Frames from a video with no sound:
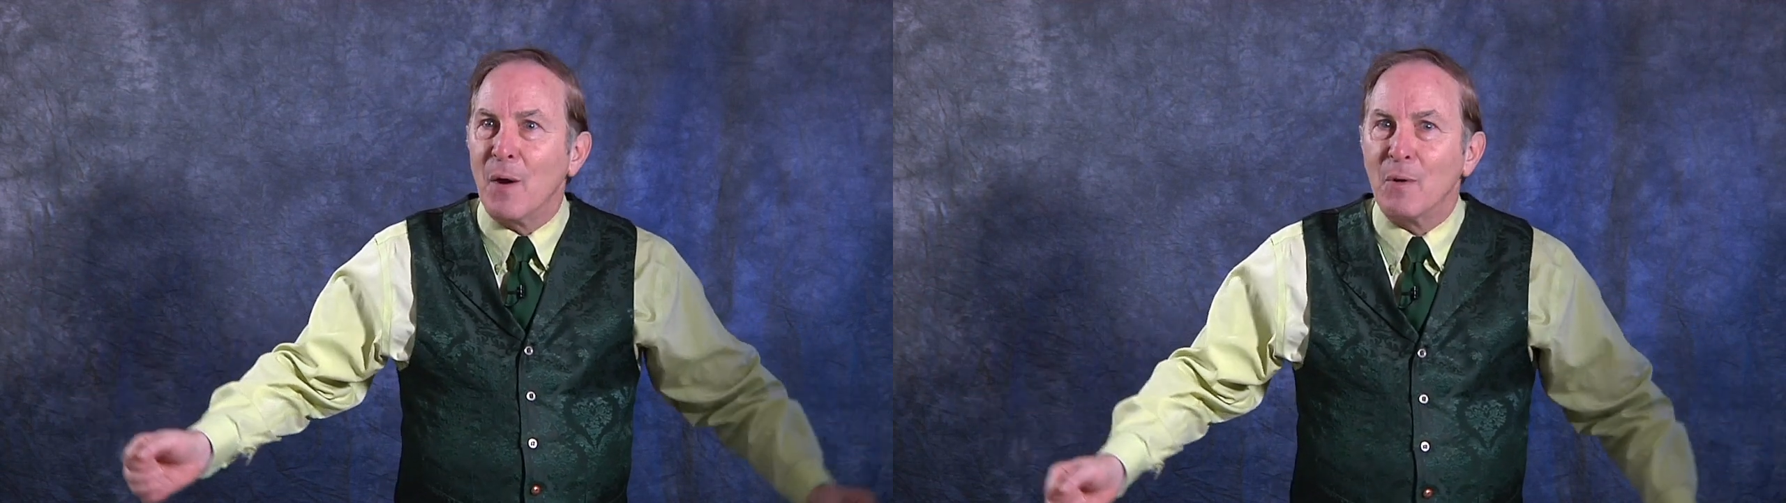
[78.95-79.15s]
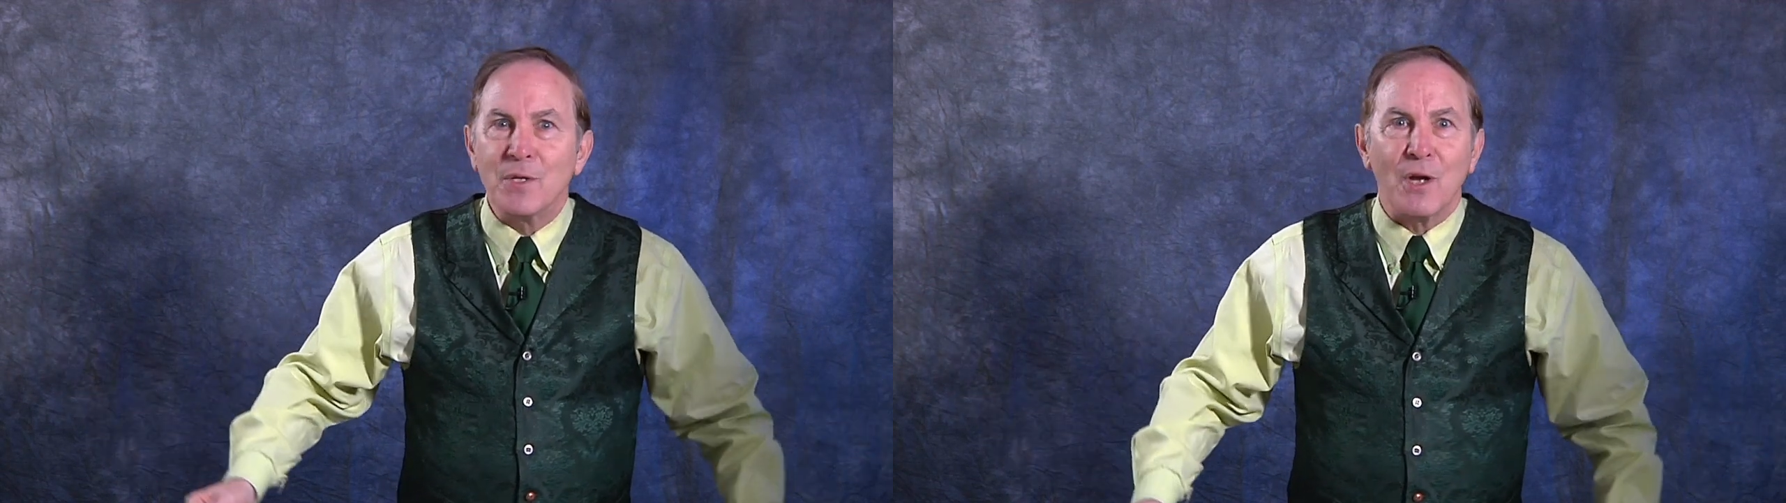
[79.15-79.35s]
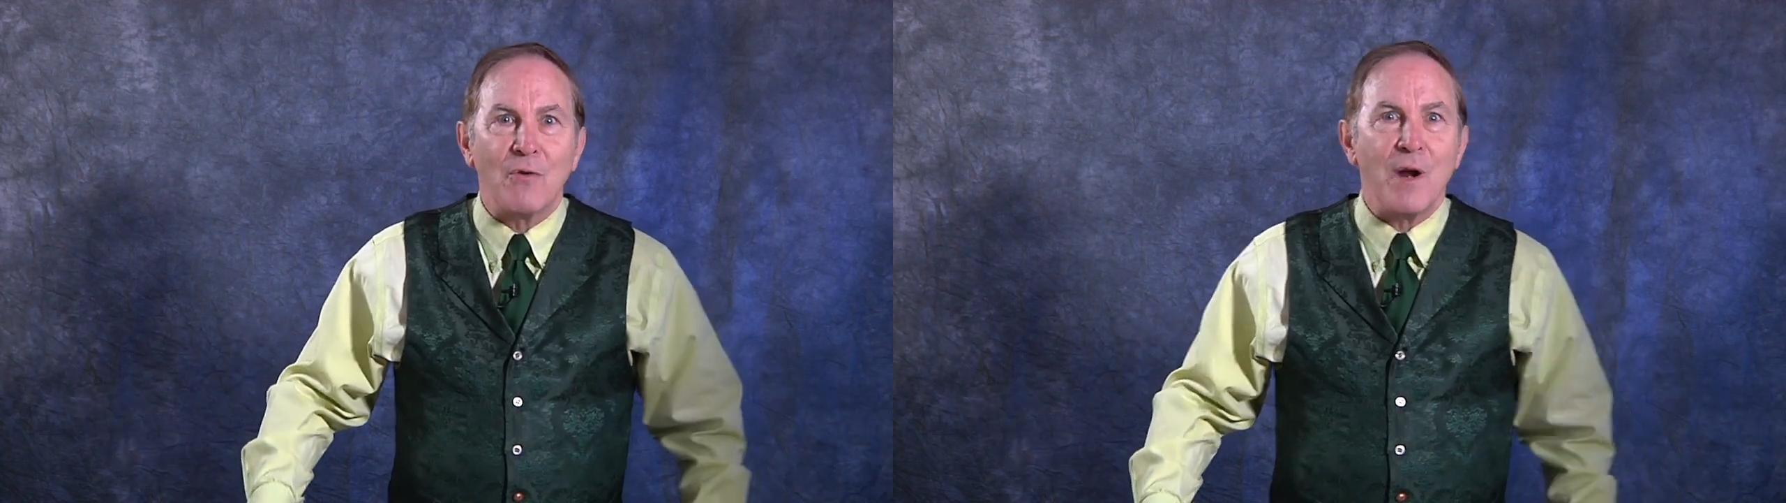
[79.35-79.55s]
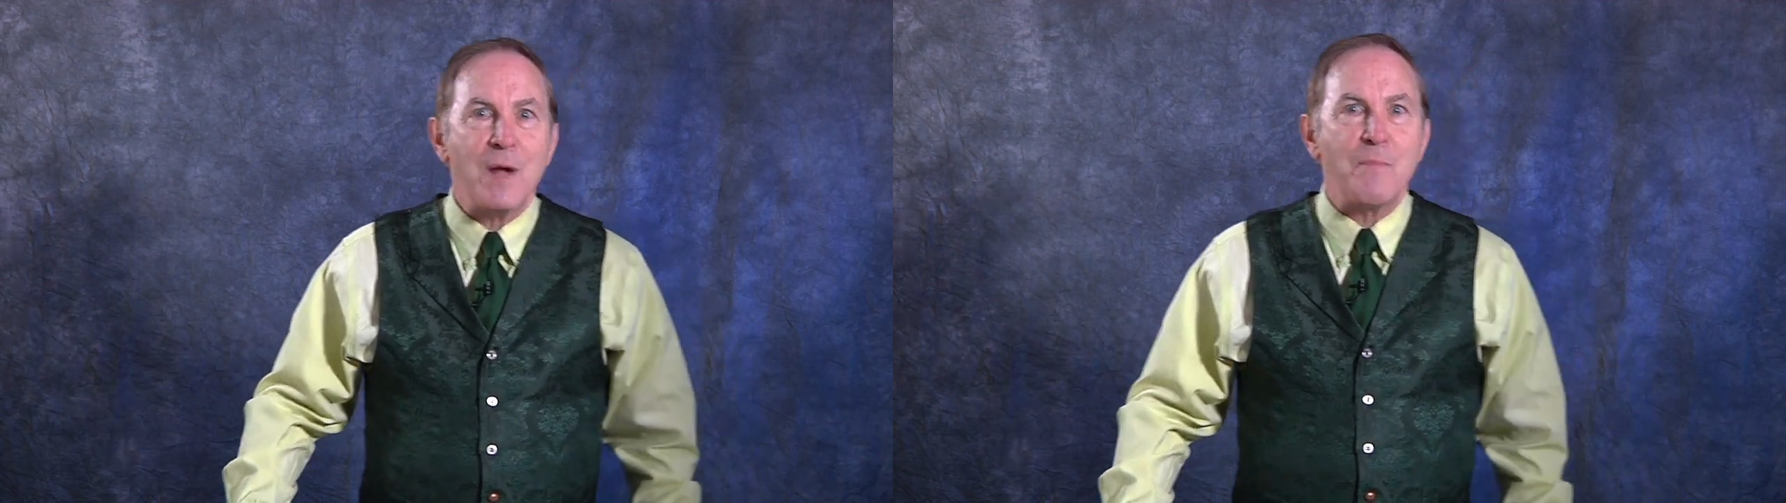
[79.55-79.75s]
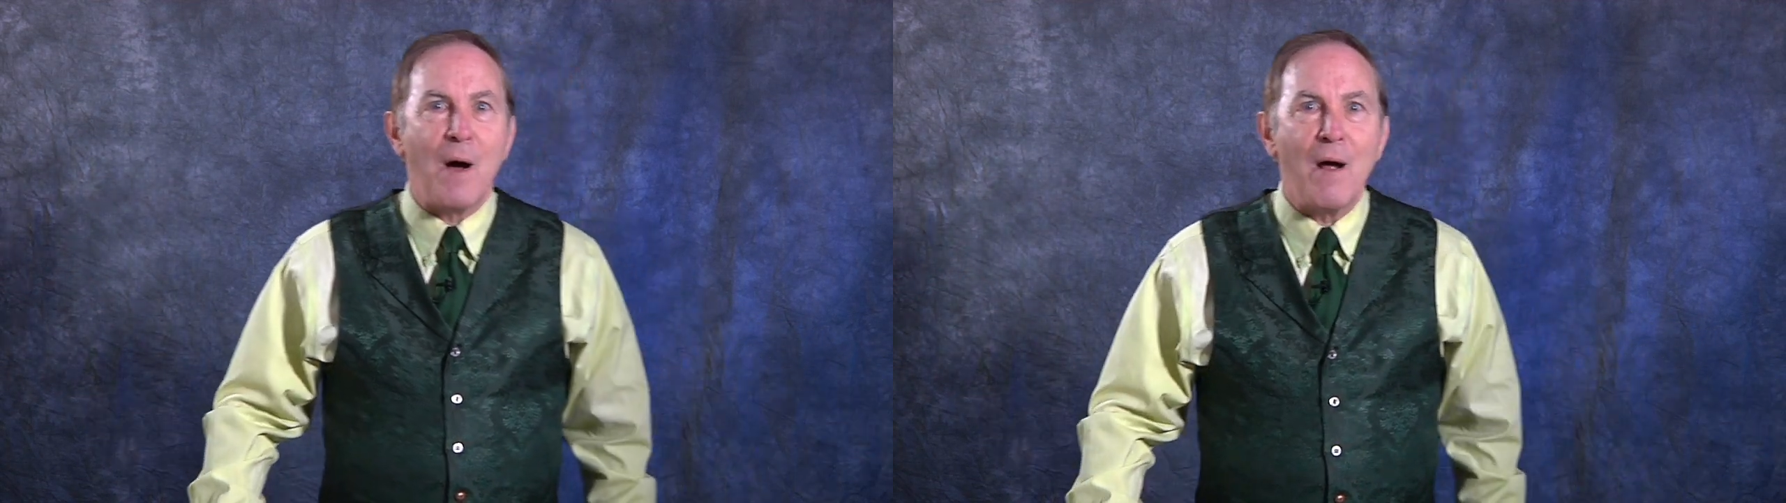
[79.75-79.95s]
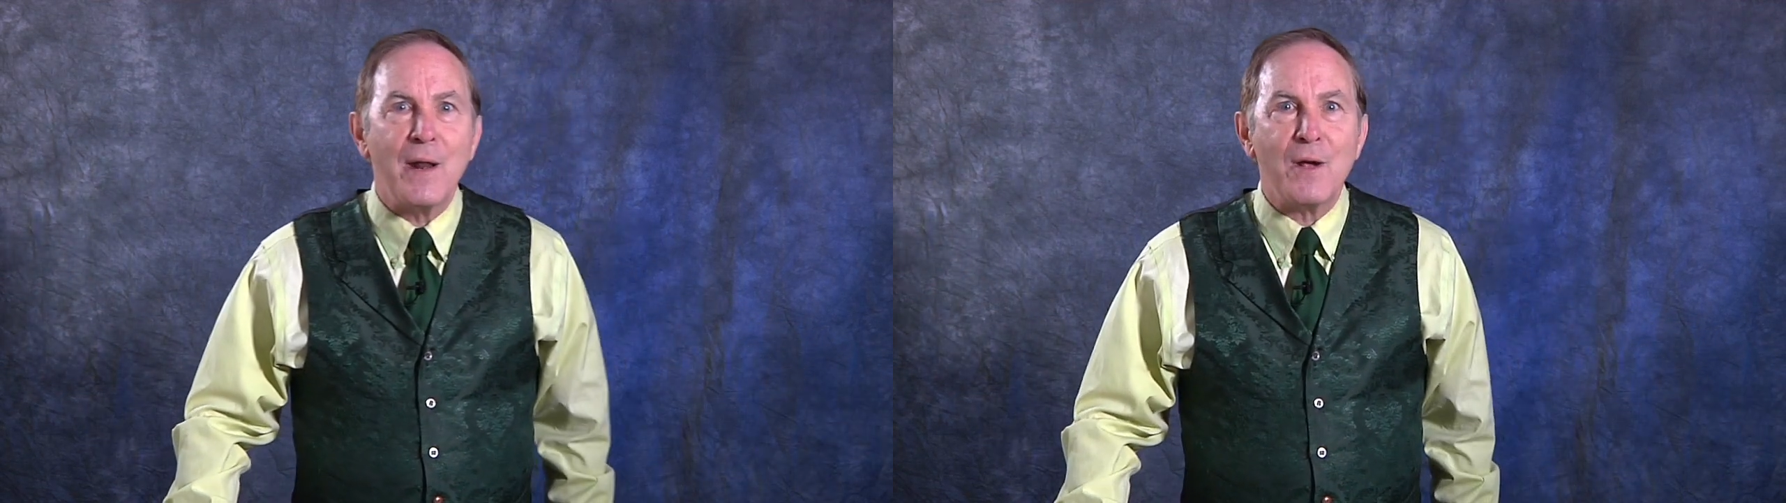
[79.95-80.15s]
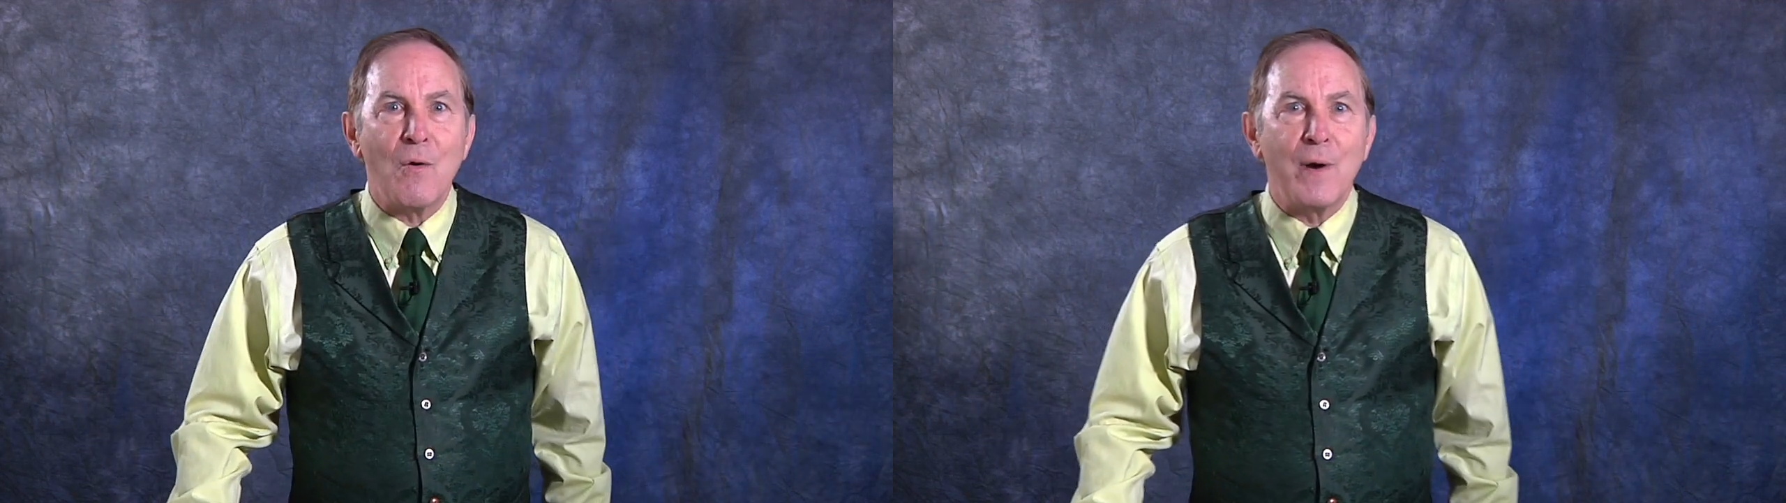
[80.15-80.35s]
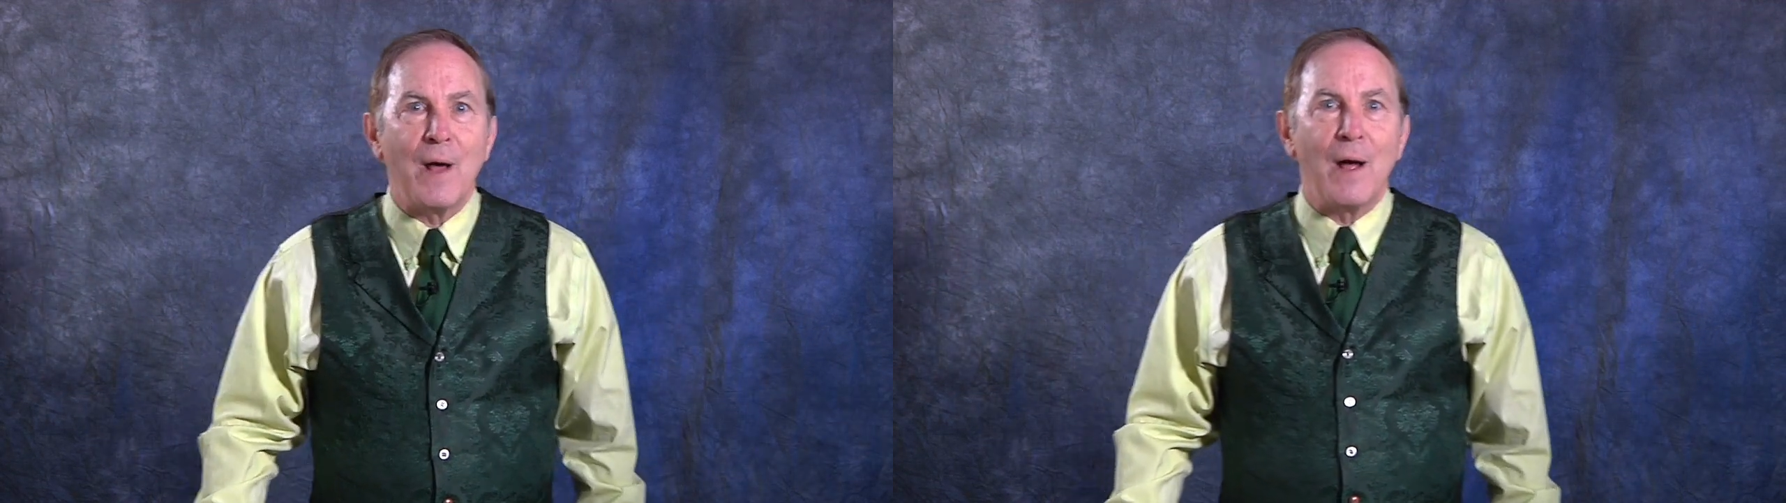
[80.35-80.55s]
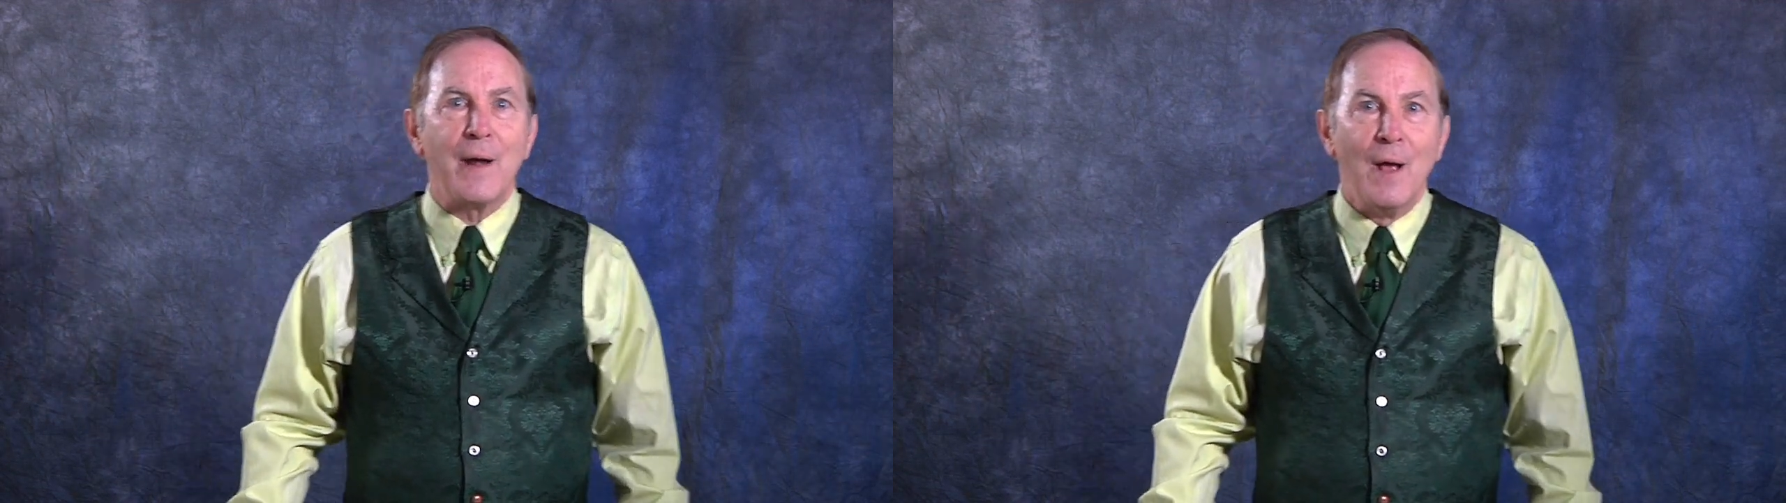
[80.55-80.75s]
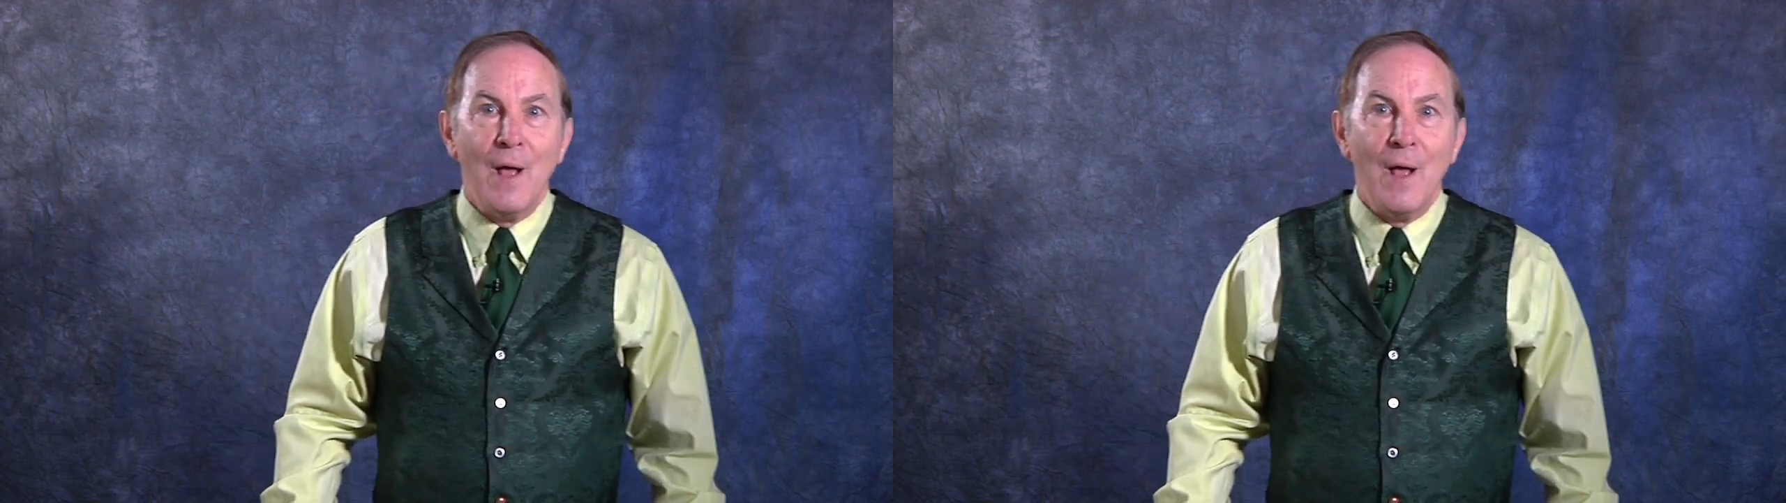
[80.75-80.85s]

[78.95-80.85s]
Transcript: was a great party going on.